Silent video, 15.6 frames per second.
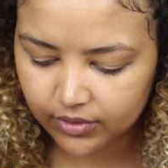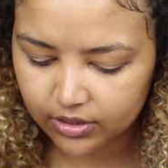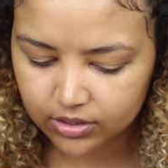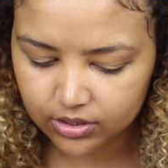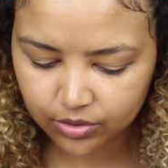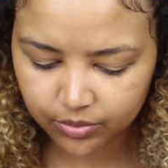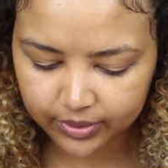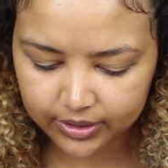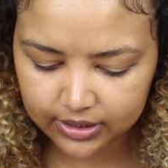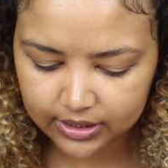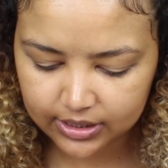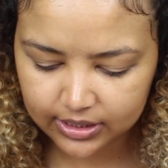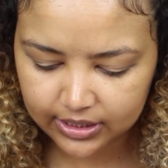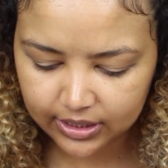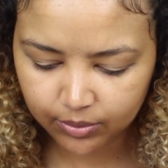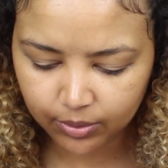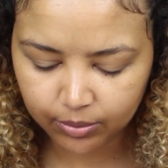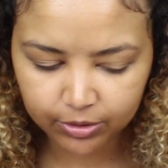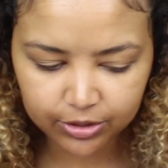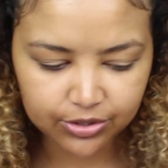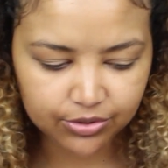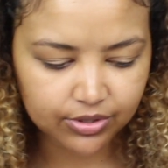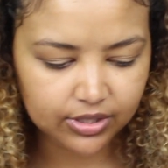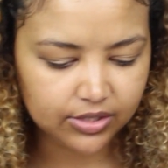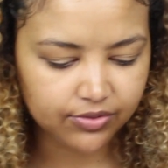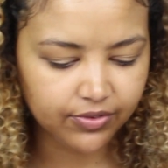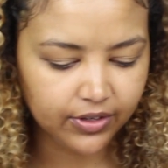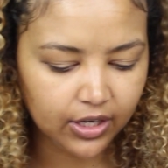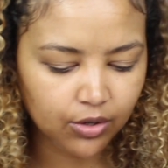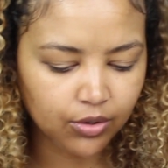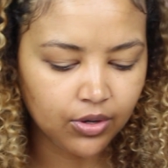so we'll see when we do this
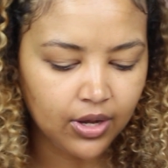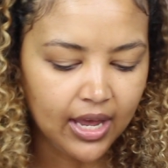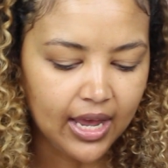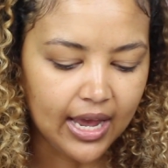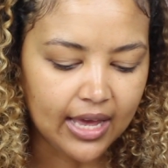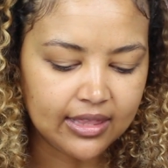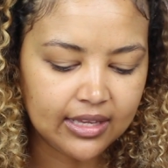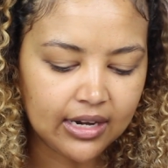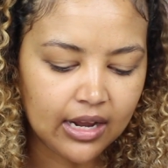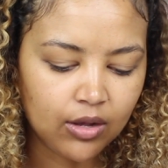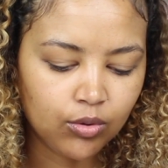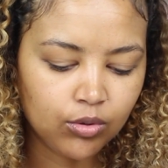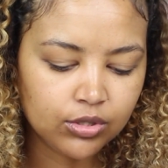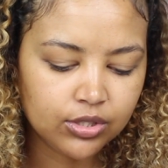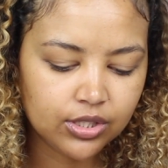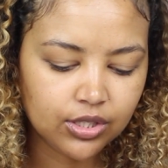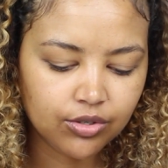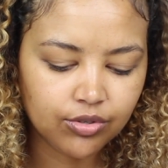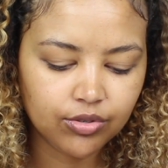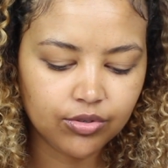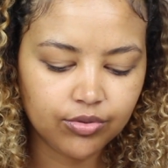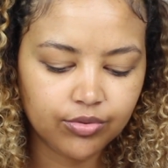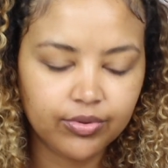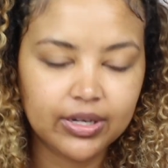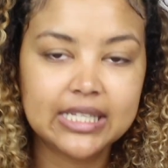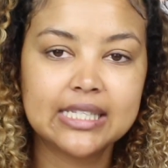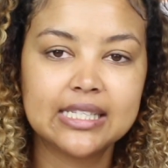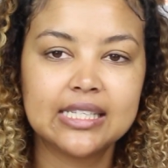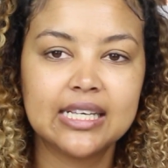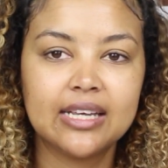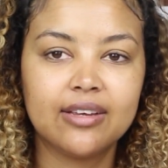video. And then I also
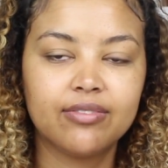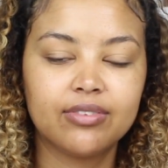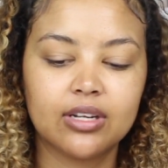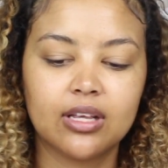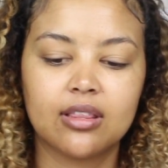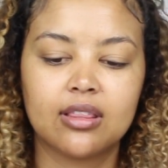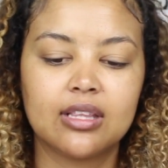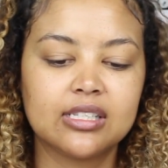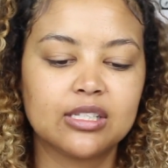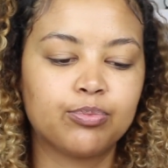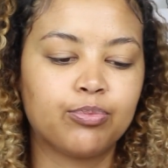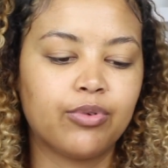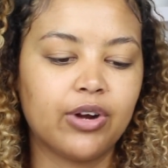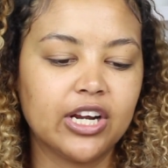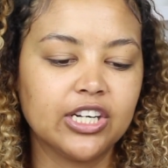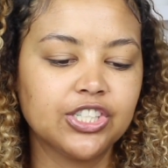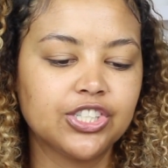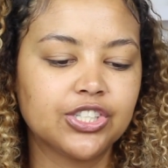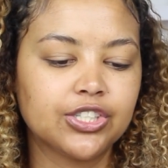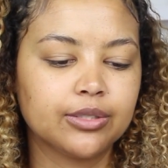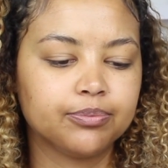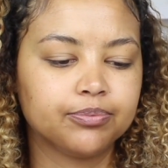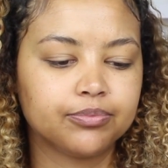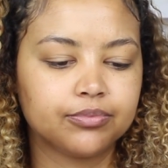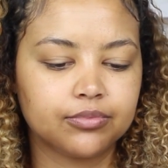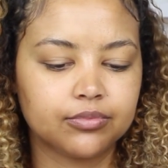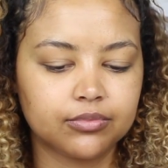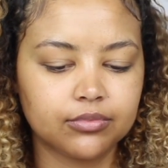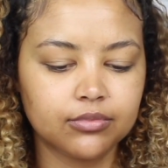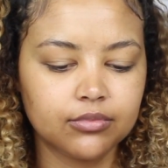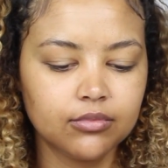received this brush.
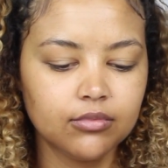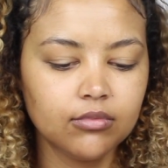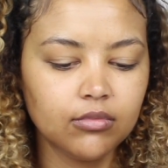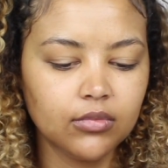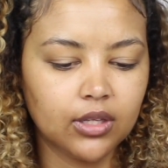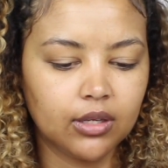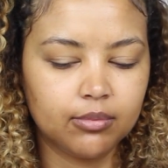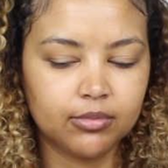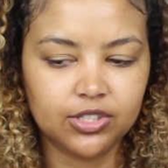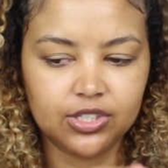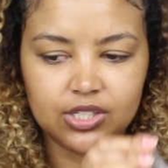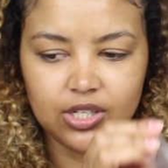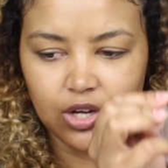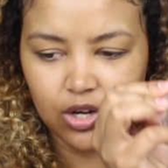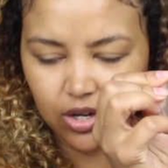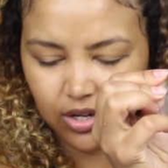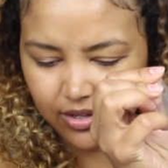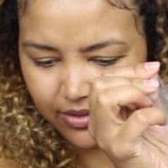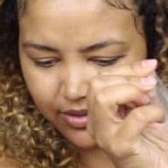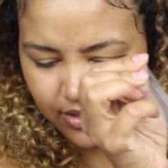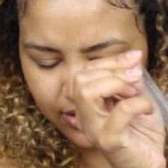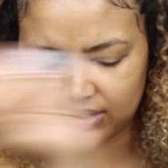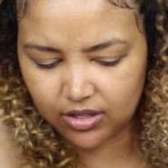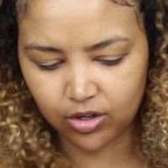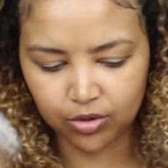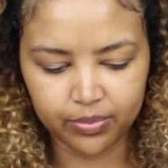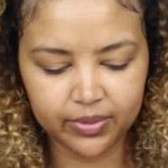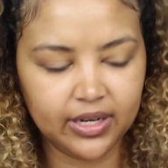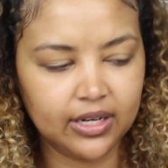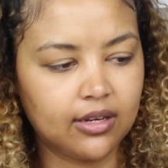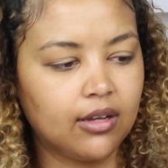Let me just
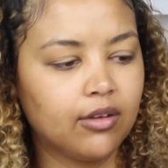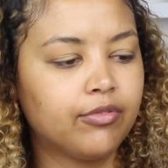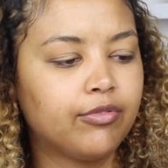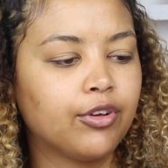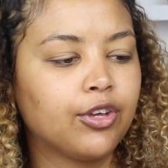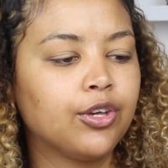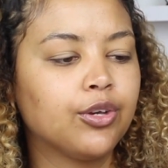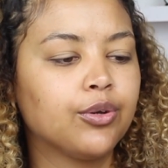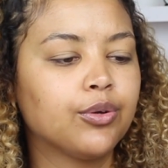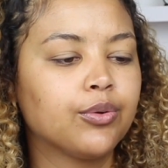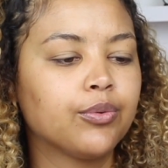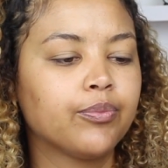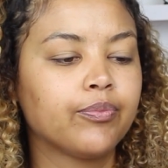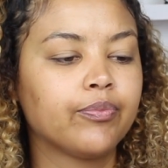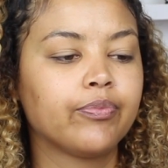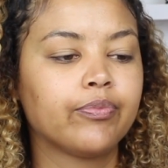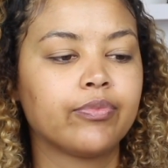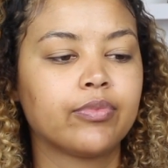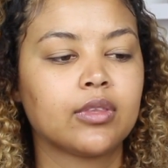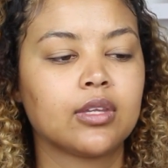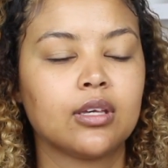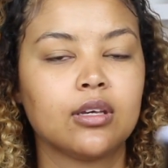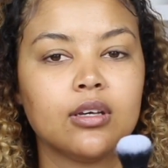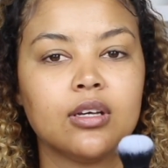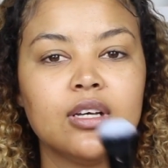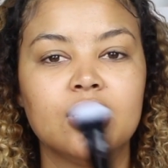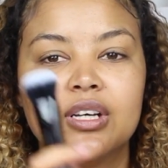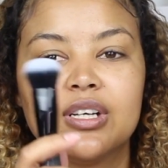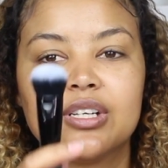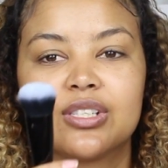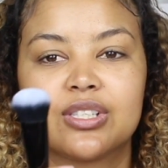open it here for you.
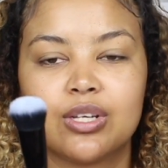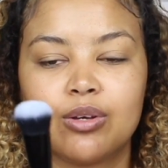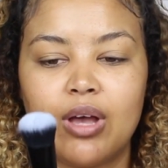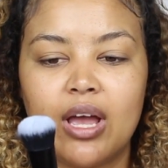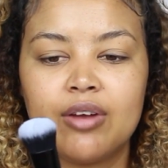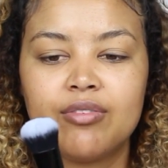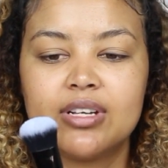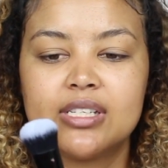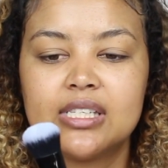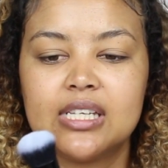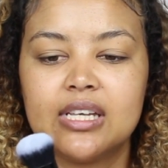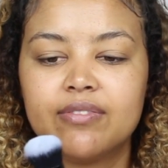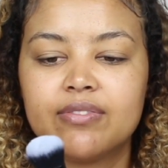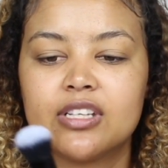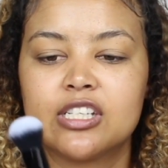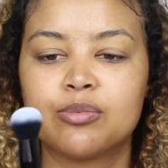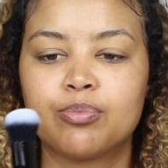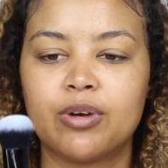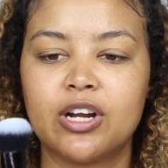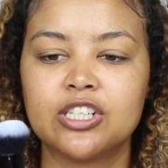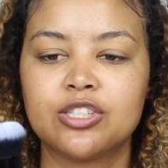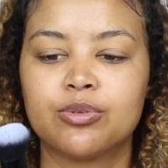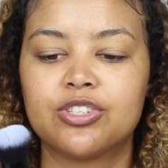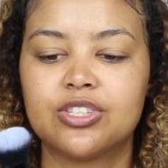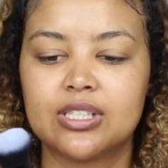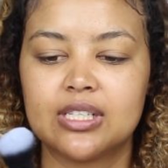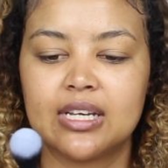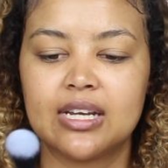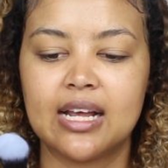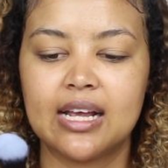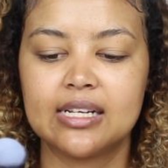So I received this brush, which is
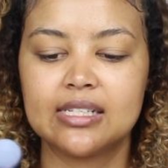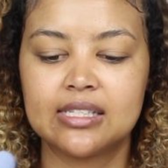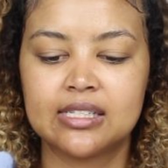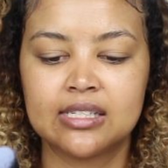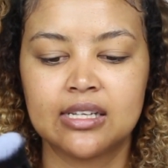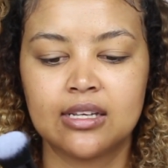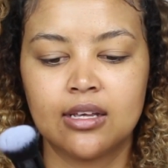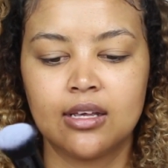a nice